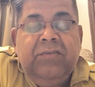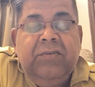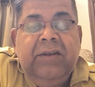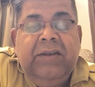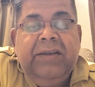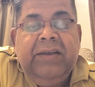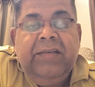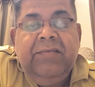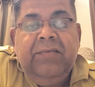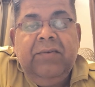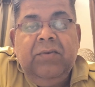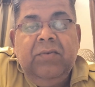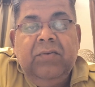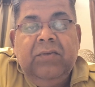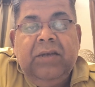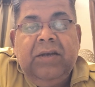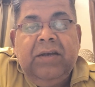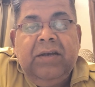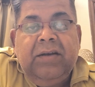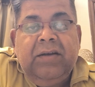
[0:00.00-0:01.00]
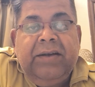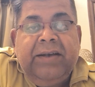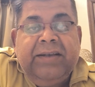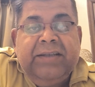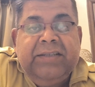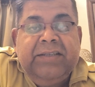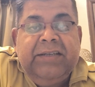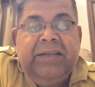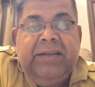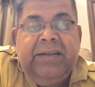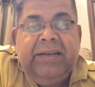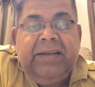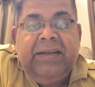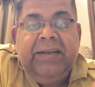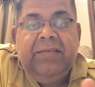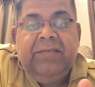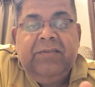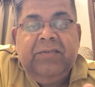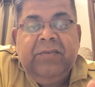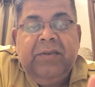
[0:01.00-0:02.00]
will give you the extent,
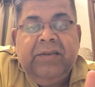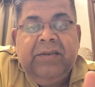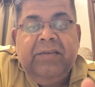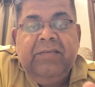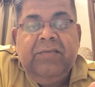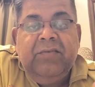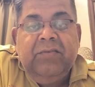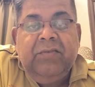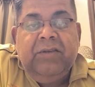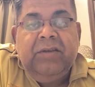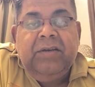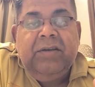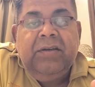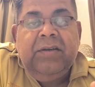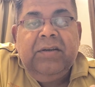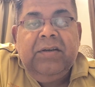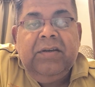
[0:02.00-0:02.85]
and which will give you the